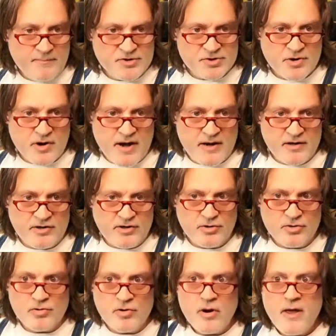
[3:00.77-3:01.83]
trying to
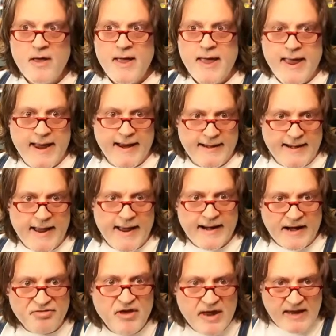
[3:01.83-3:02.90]
do, and and I
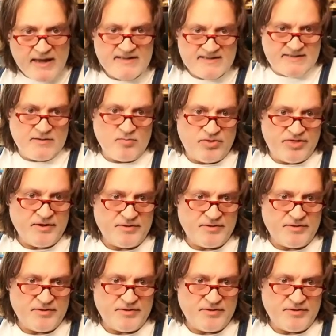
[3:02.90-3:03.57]
think it's the the,